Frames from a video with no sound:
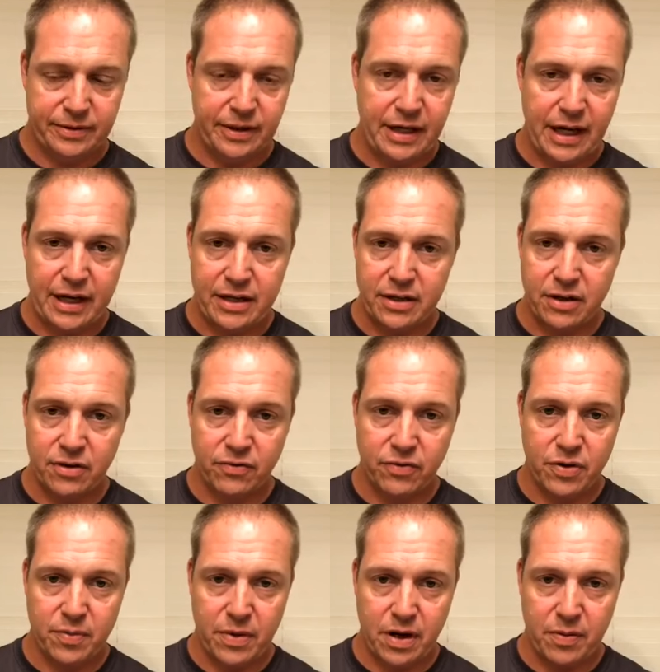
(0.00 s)
got a young
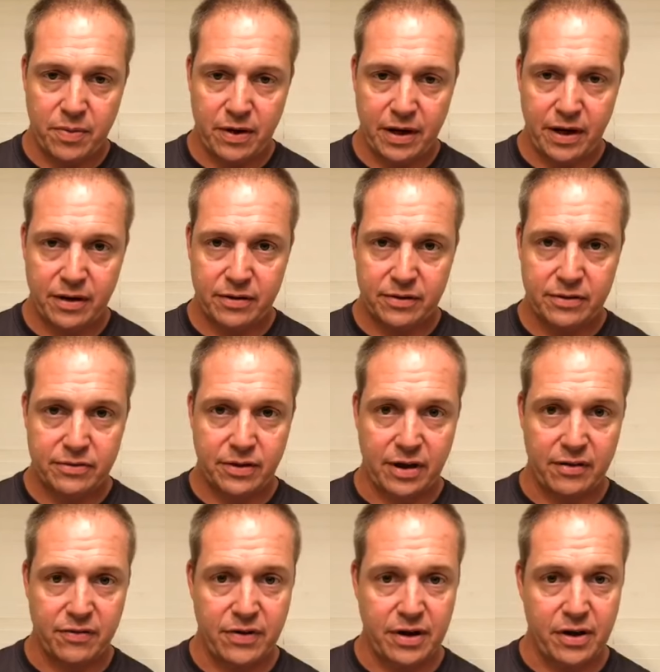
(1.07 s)
football player trying to
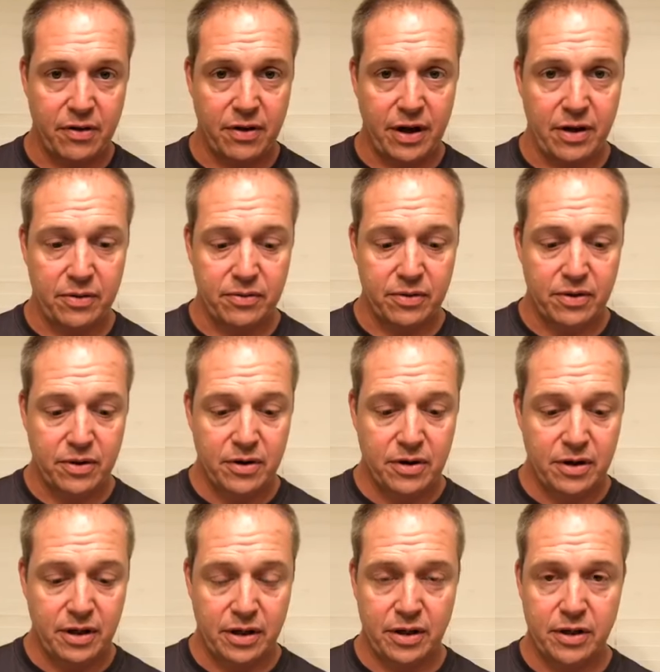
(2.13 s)
figure out
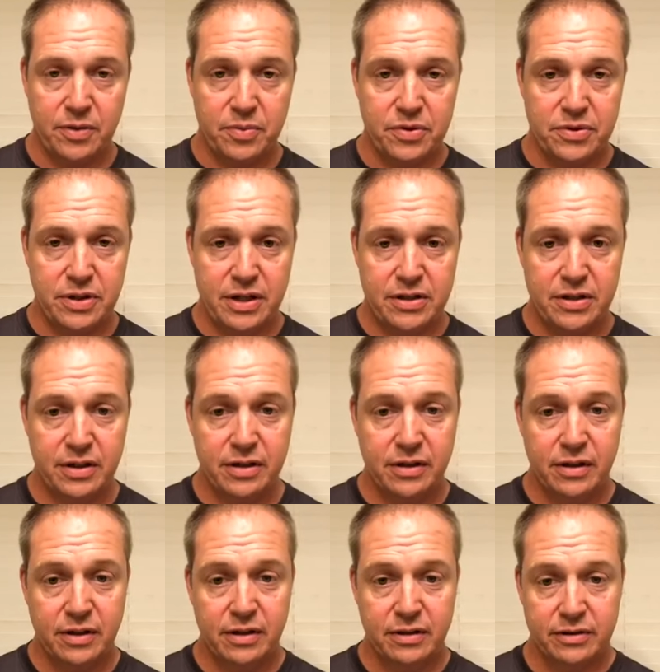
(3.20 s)
a good position.
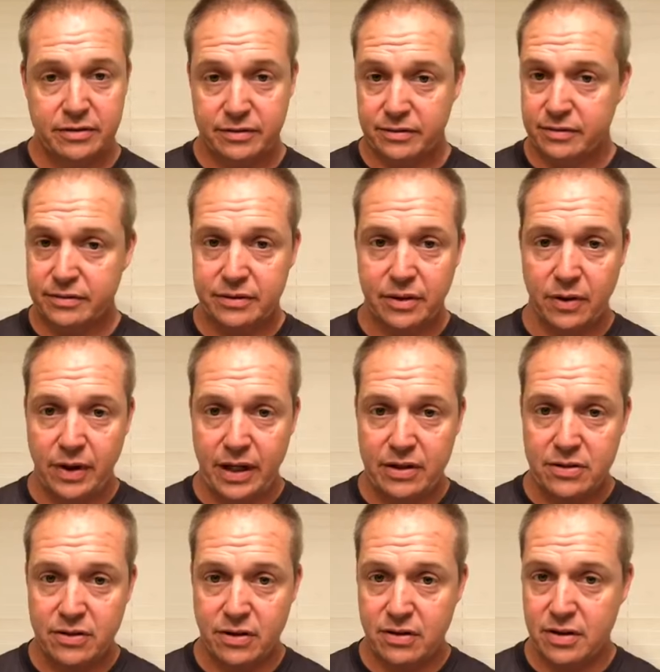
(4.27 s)
Go ahead and
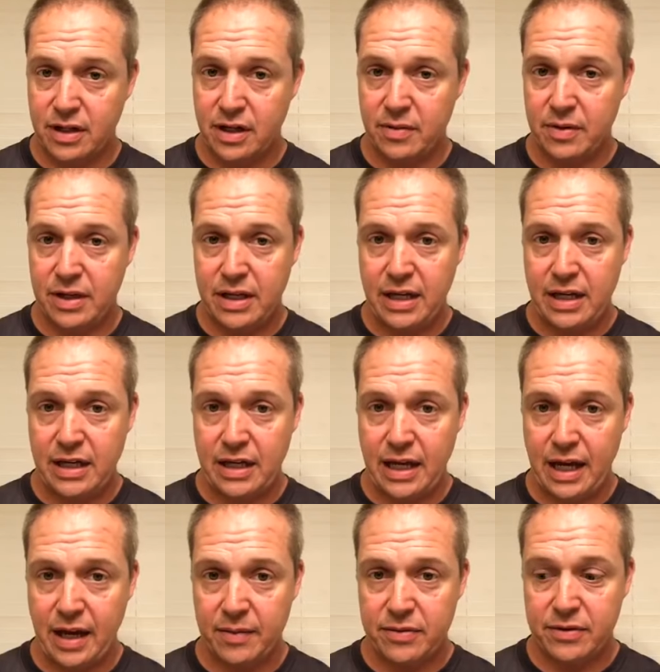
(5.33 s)
start sending them to kicking
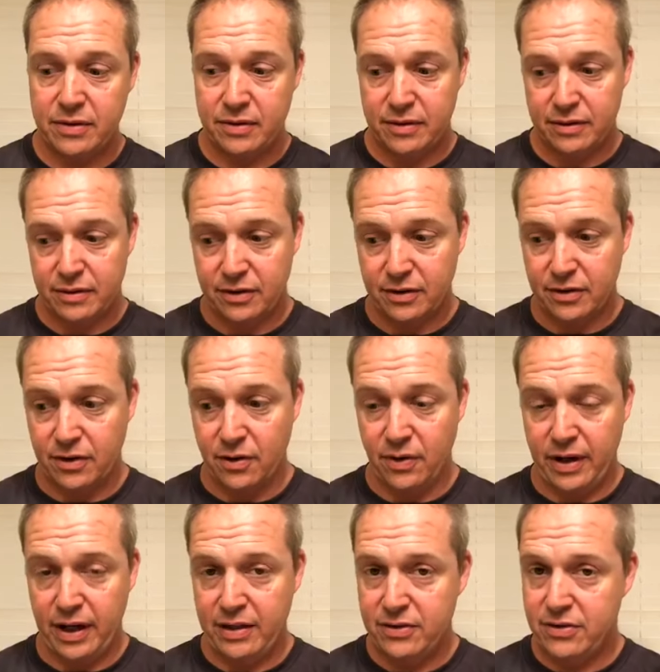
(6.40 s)
camps. Go
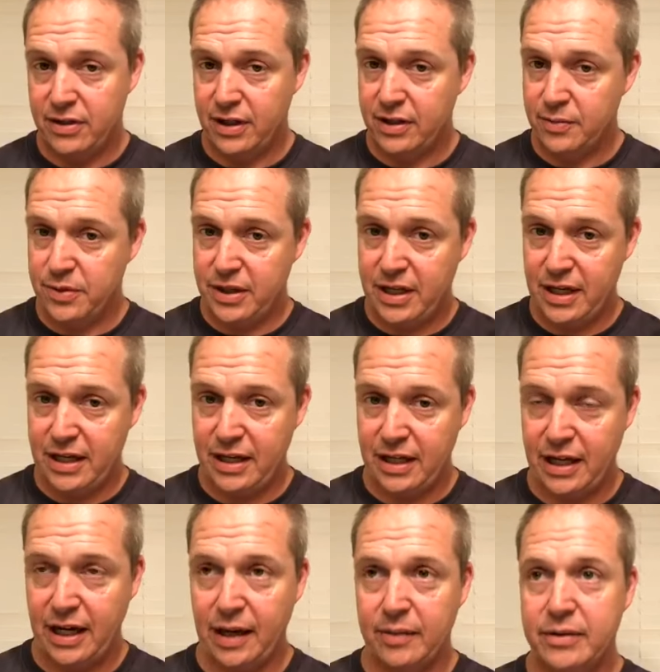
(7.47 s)
ahead and send them to kicking
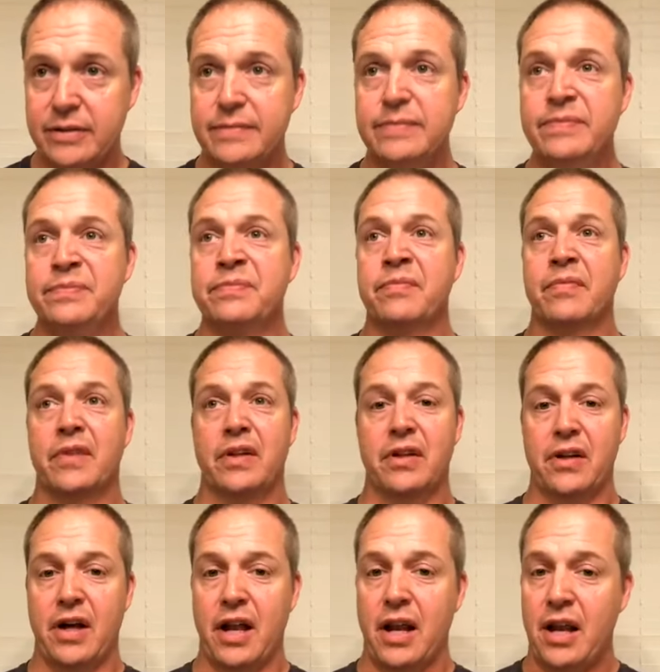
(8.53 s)
camps.
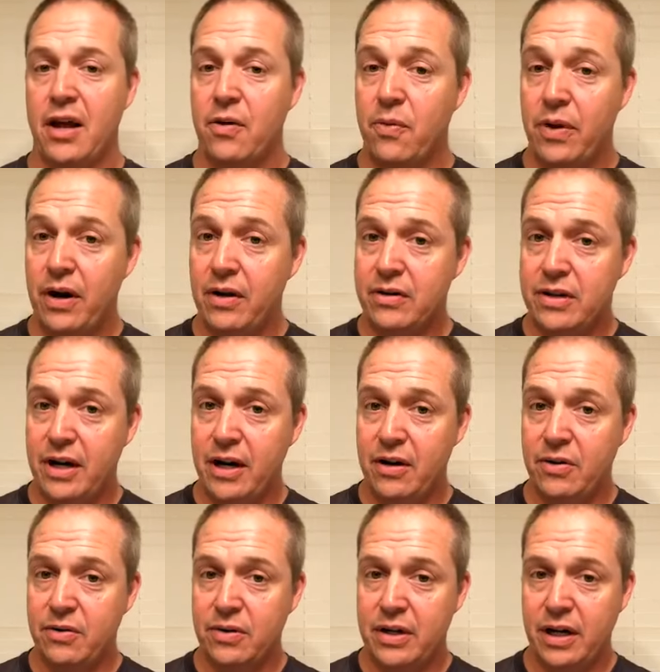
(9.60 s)
Not a lot of wear and tear
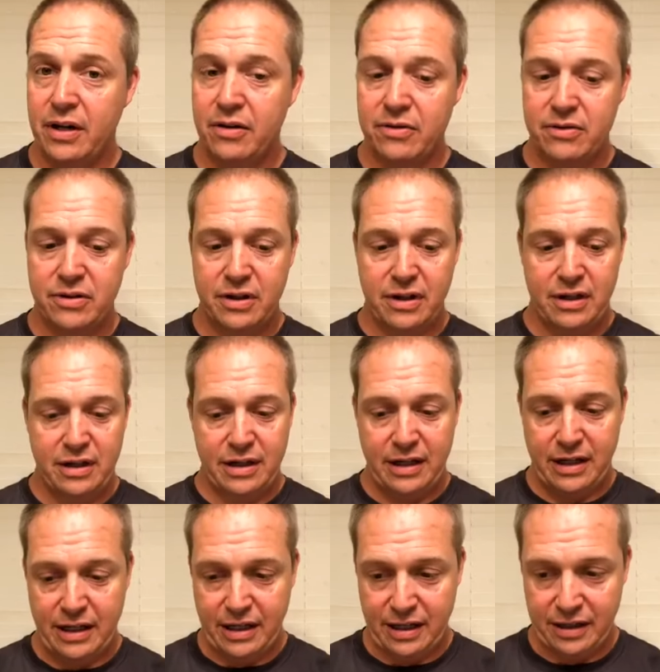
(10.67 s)
on kickers,
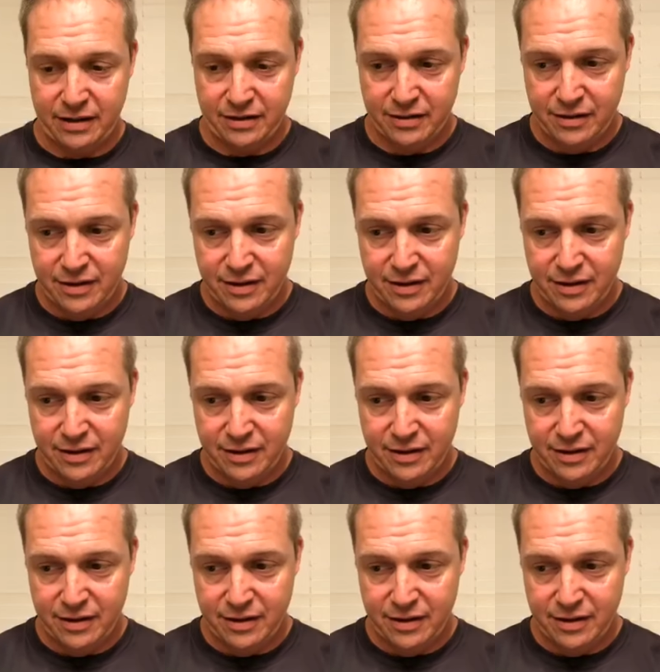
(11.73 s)
and